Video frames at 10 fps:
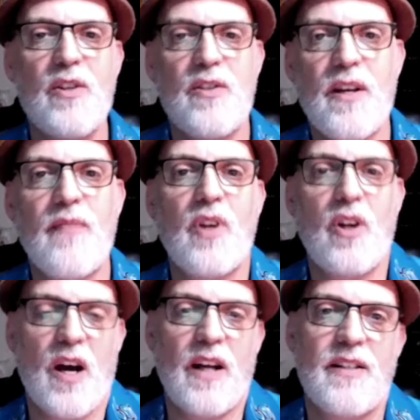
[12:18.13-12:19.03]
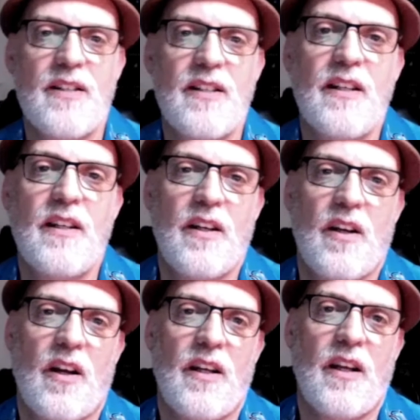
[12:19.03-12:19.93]
of the goddess.
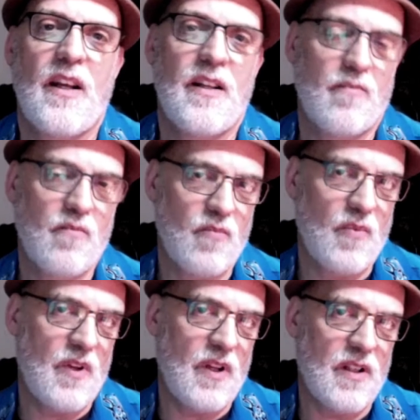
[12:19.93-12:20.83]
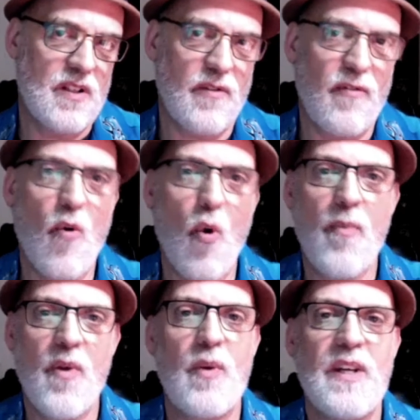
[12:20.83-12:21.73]
It's the form
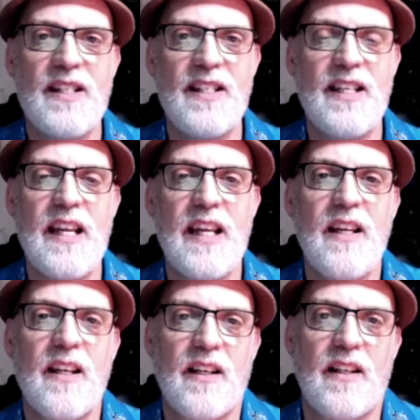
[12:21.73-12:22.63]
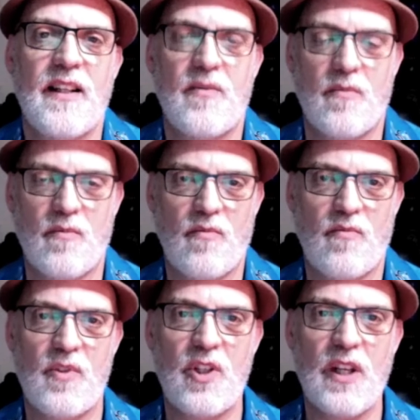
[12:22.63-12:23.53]
that we see that
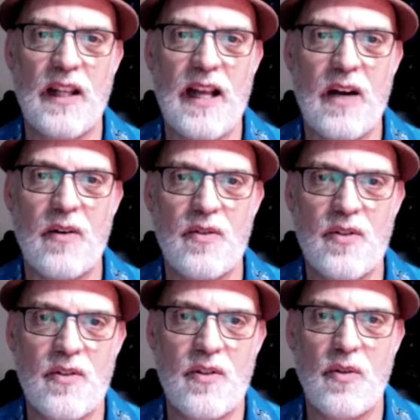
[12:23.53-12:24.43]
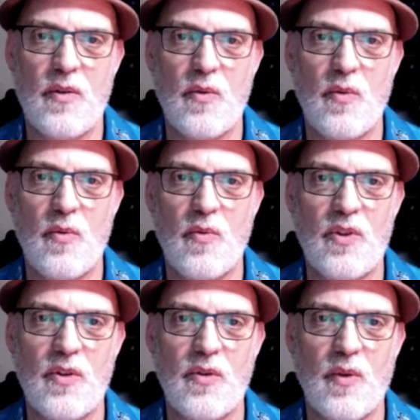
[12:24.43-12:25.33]
she allows to
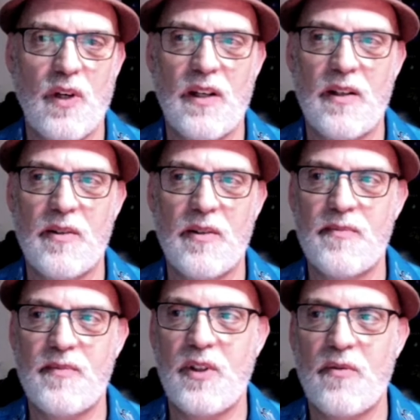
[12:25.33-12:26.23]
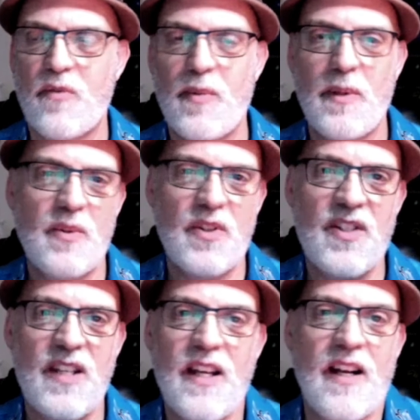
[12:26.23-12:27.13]
for people to
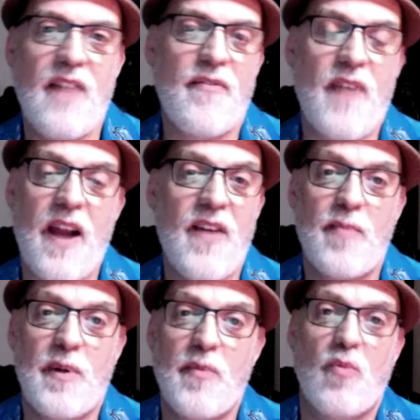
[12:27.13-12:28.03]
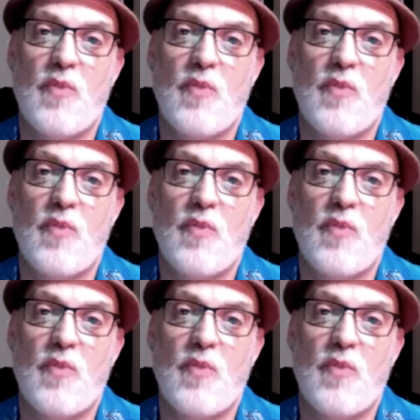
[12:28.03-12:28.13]
see. And I've had people